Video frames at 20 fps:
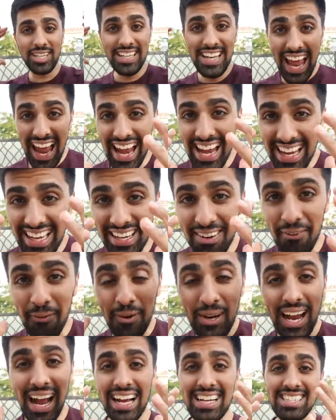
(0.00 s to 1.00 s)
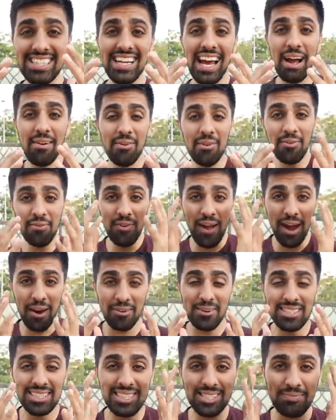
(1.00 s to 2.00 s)
Today, we actually have a
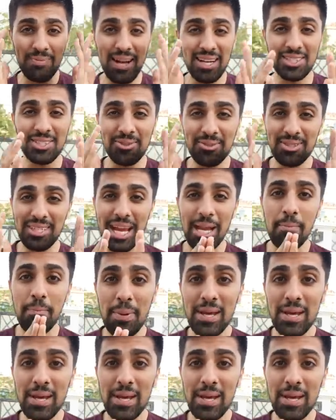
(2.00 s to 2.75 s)
very special day